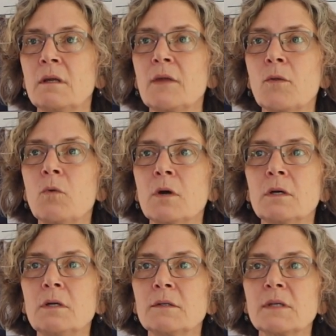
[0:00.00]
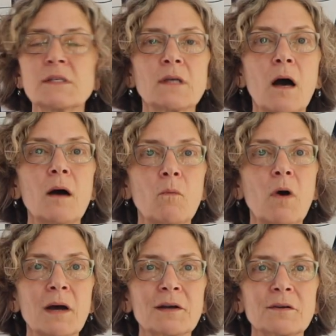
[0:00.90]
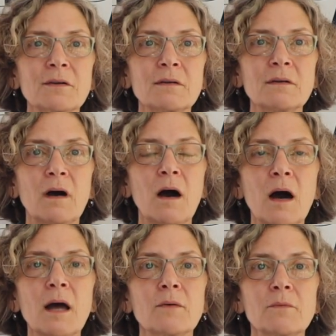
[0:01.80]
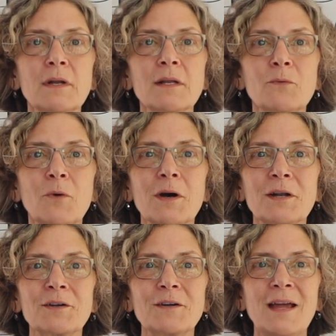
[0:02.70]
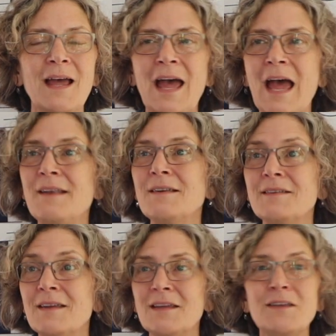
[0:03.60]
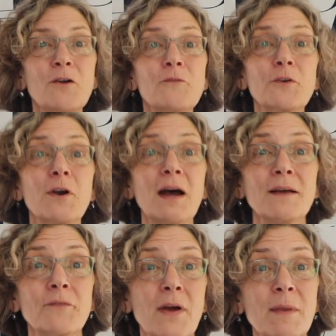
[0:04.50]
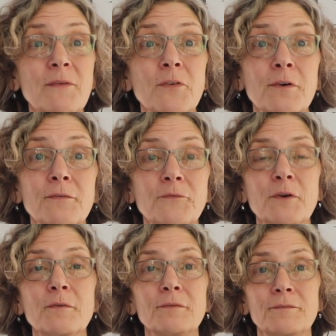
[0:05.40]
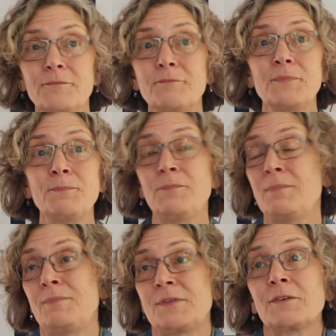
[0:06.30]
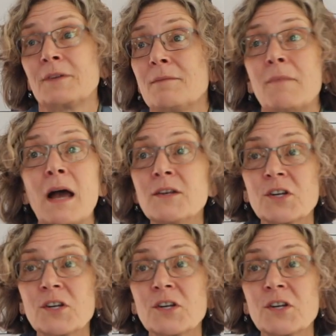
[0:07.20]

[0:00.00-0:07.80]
in the world is hot water, hot running water. And, you know, for us, I mean, for certainly my